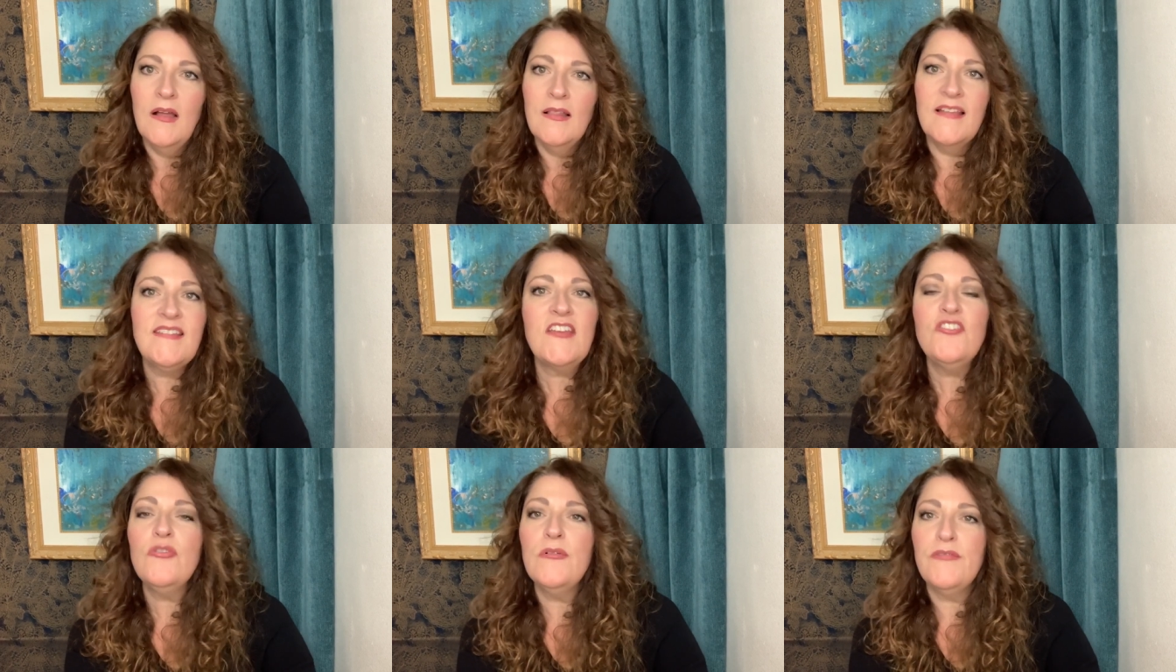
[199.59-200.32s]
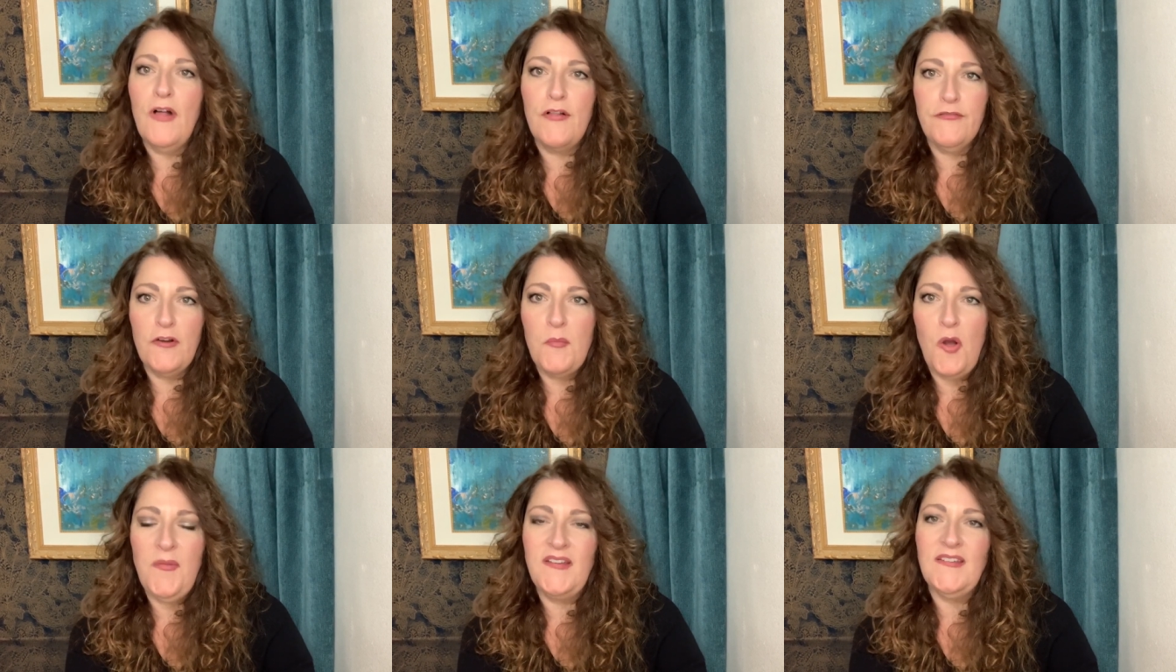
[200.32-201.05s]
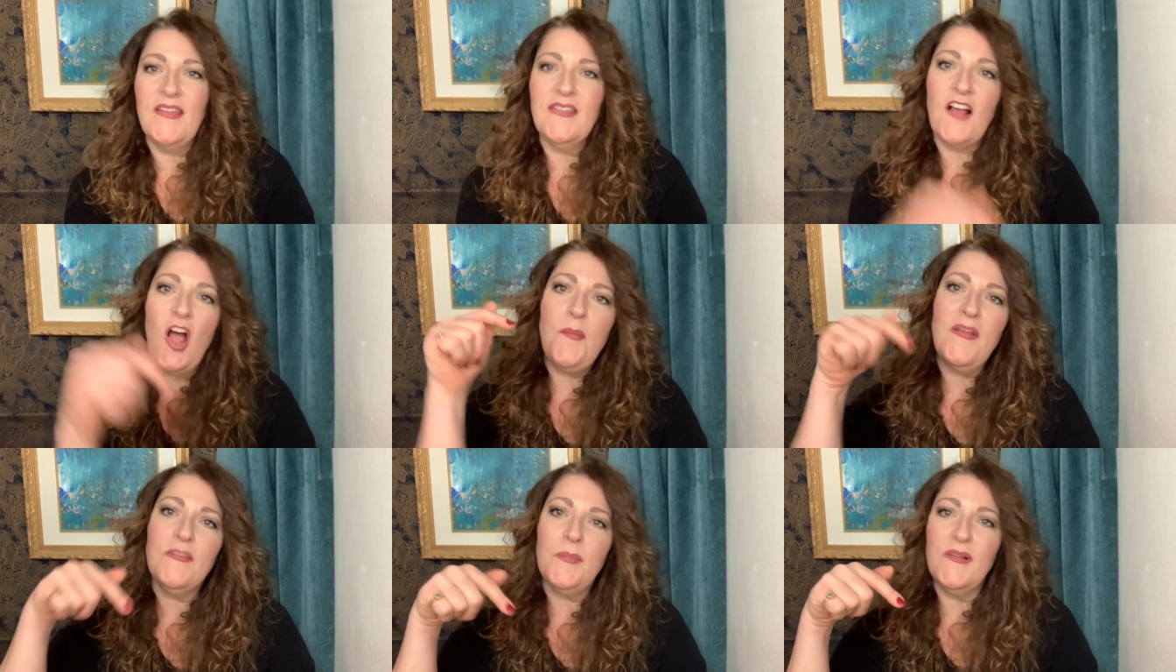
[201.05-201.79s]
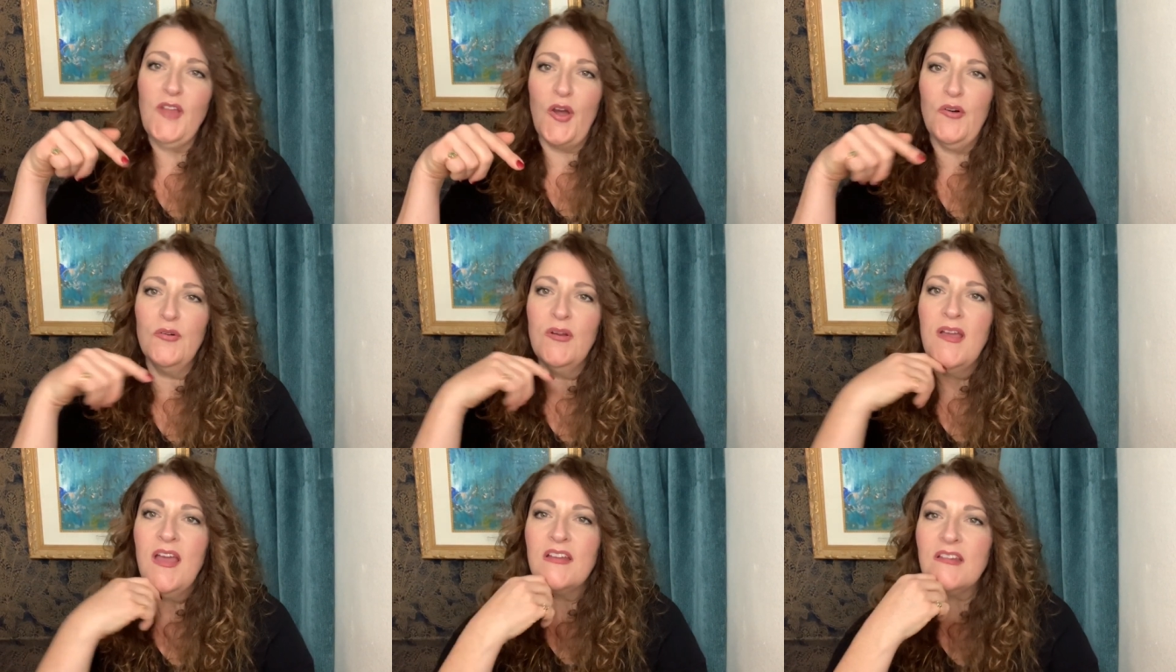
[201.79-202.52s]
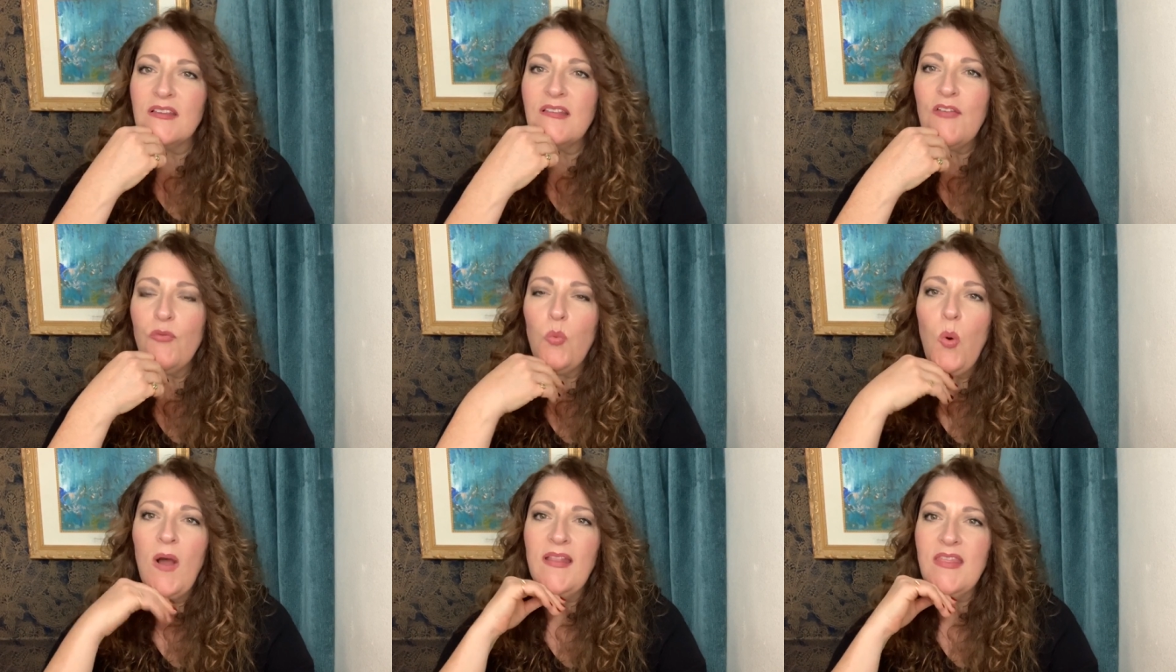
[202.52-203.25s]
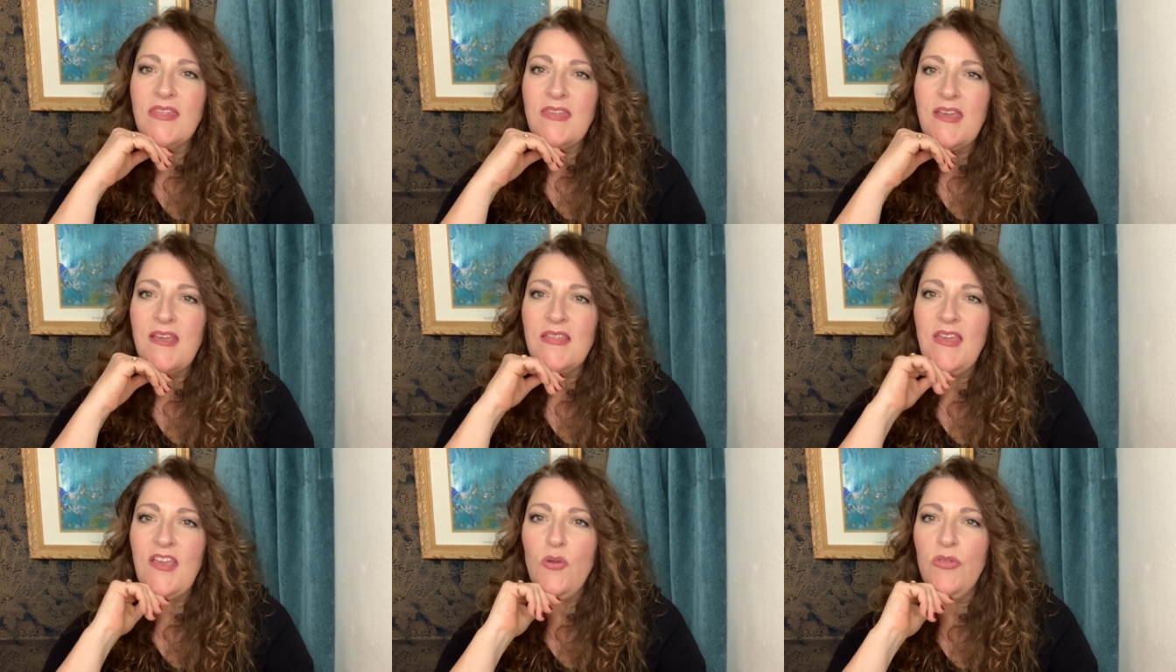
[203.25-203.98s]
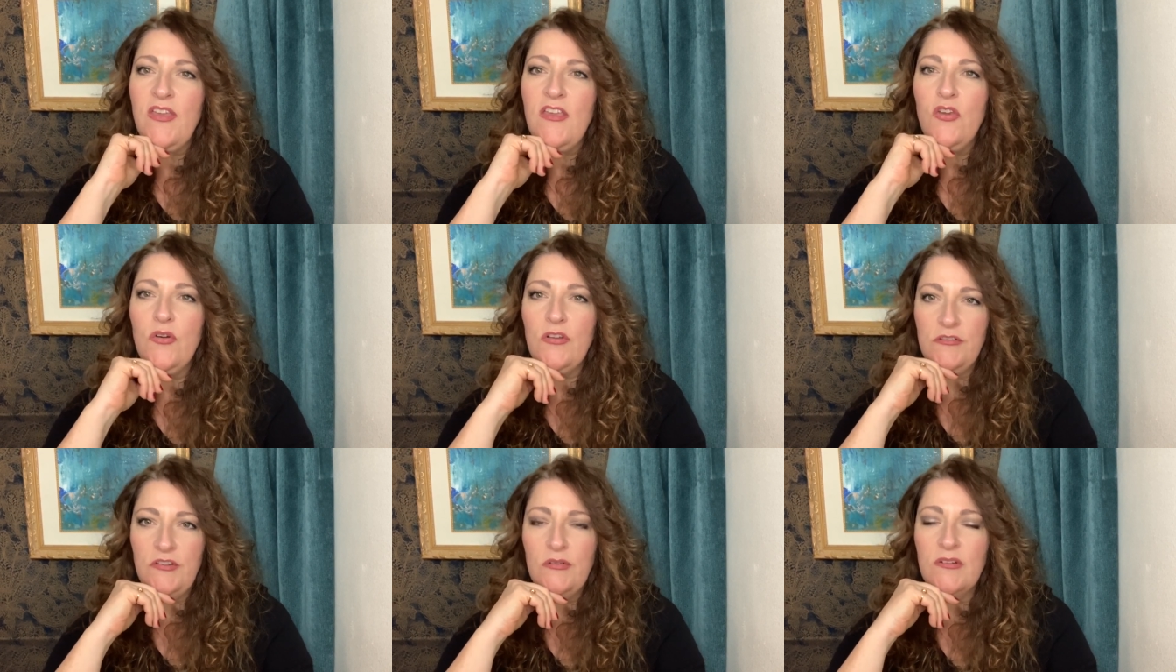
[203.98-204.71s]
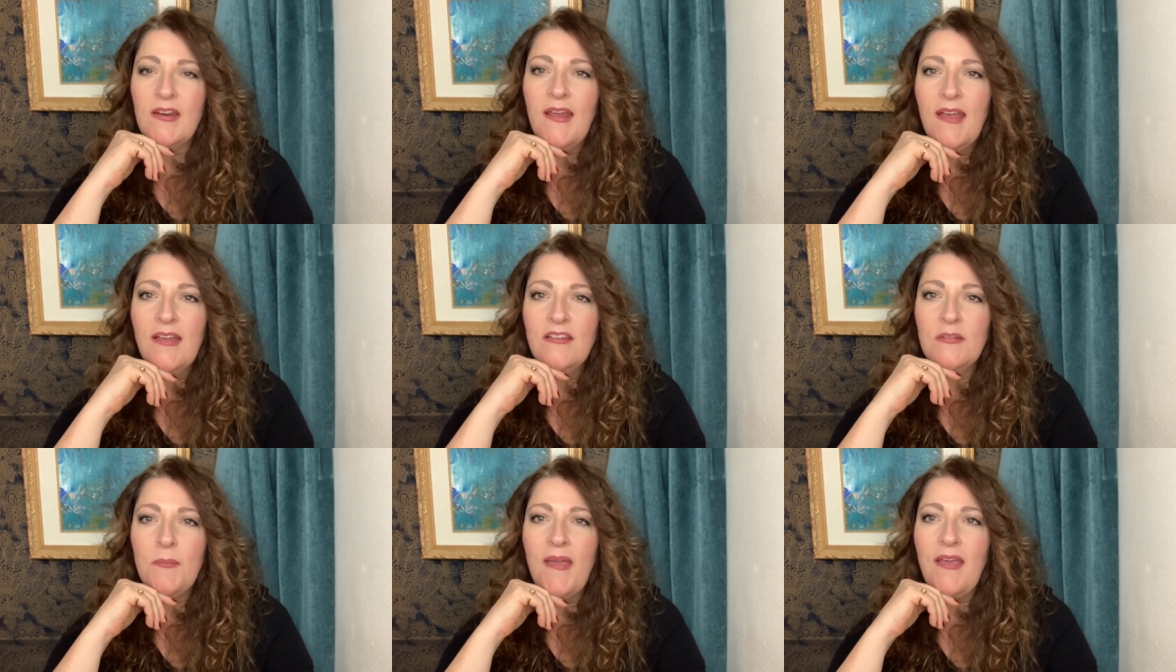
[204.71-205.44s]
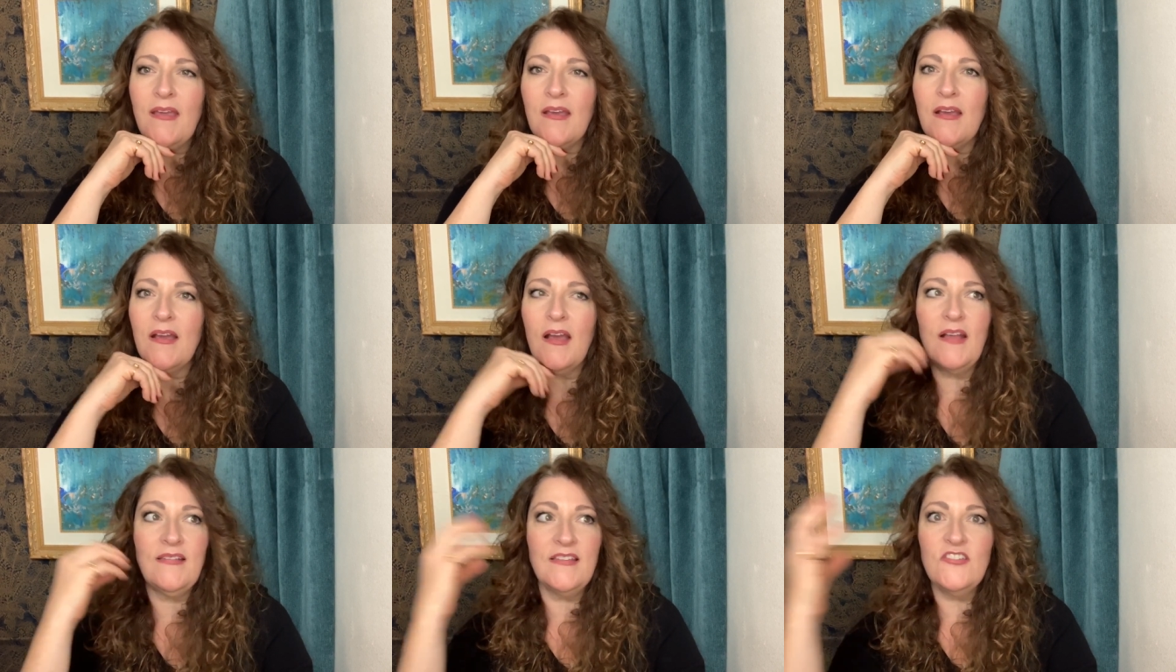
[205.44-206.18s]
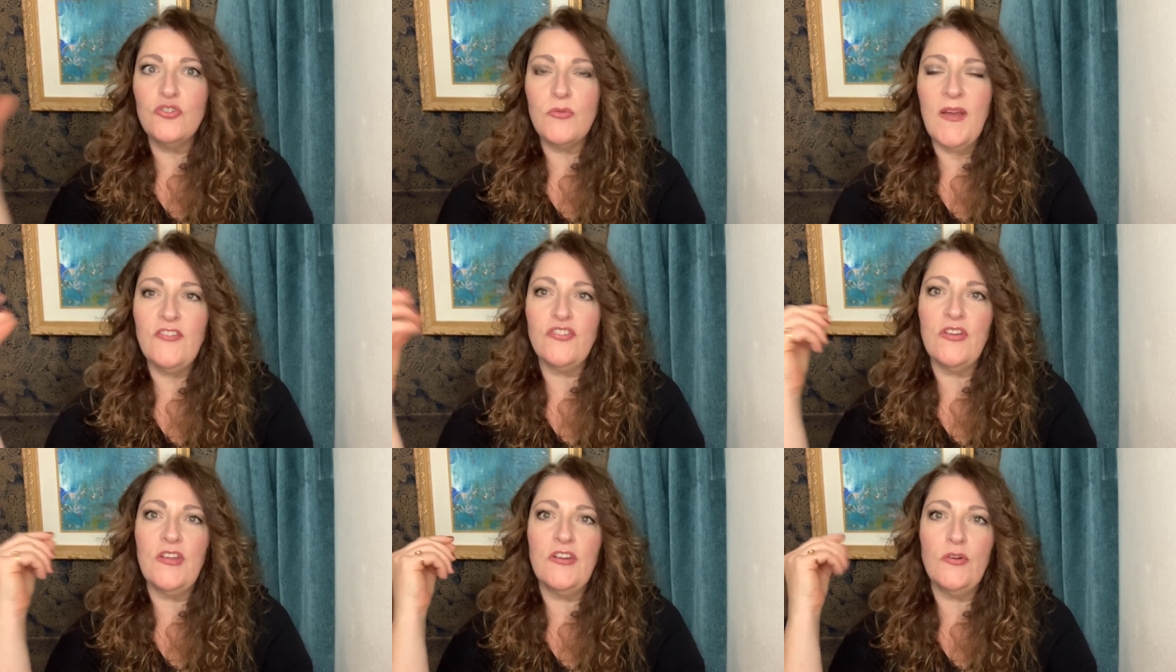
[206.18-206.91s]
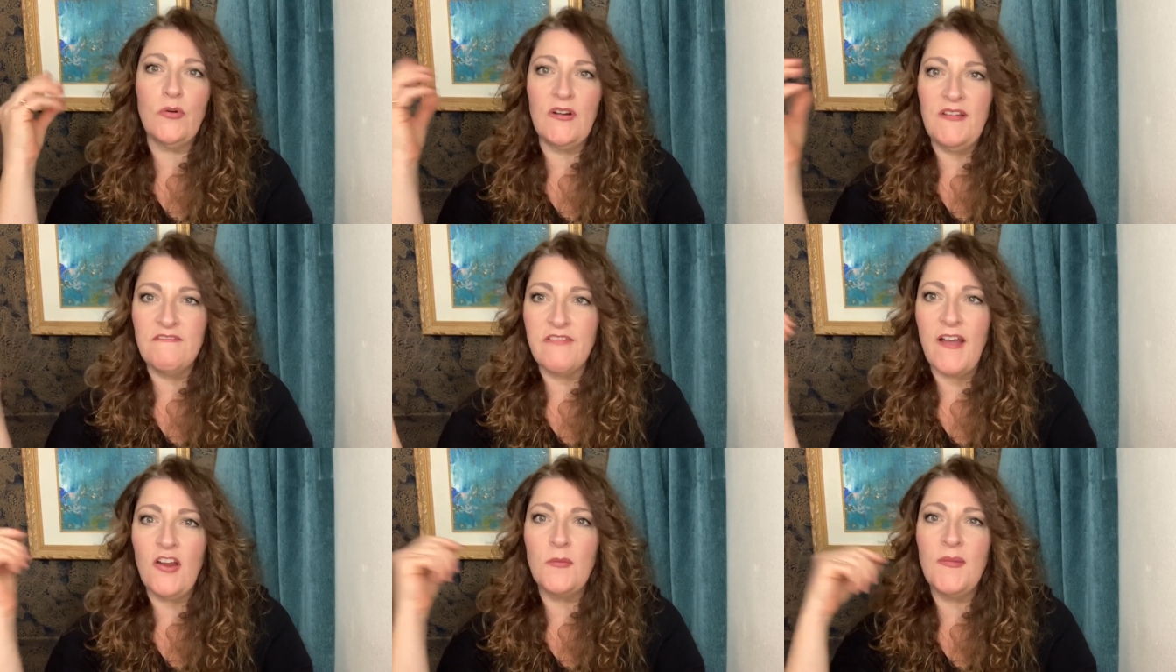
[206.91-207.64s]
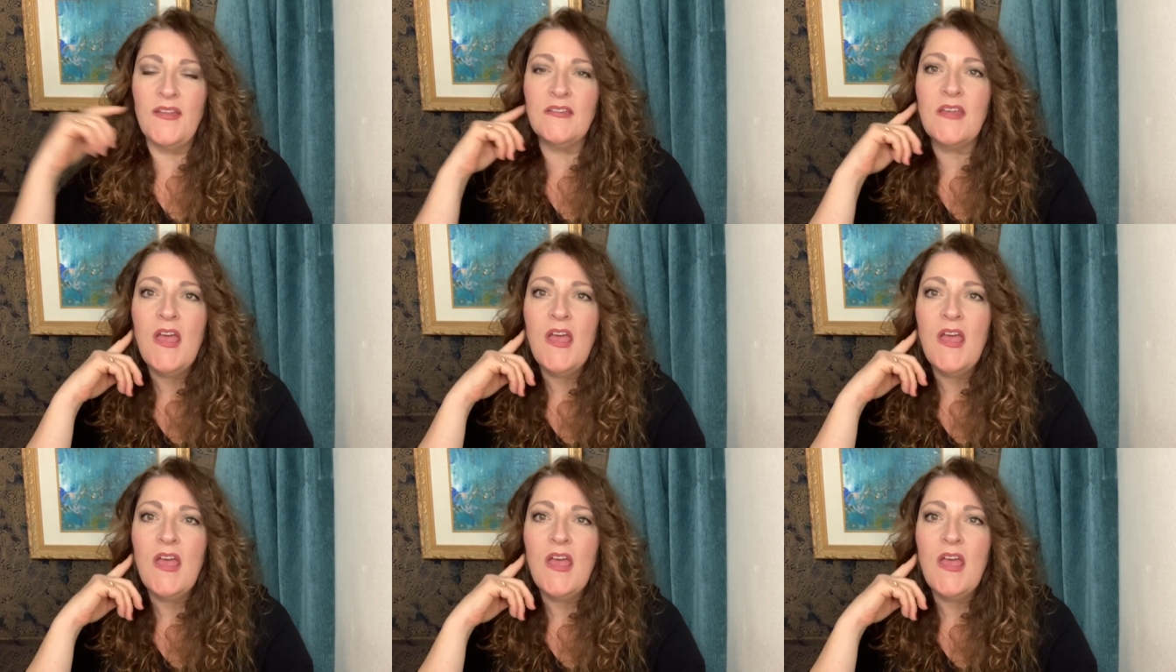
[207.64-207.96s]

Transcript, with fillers: Let's get you involved for a moment. In the comments below, just leave one thing that you think you could do today to make a situation or an environment